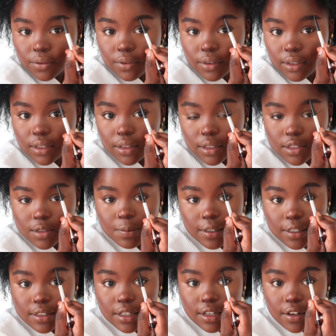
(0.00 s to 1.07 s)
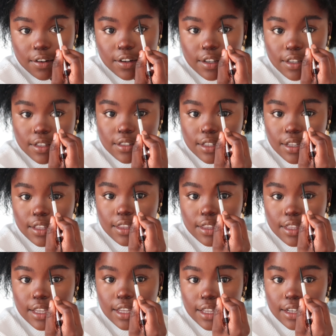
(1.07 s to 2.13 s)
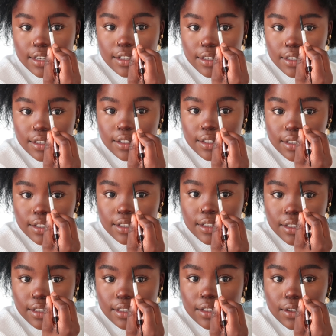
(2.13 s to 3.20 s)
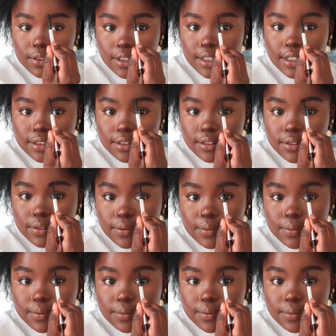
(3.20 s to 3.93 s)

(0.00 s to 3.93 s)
Fill in the sparse areas and then little hairs.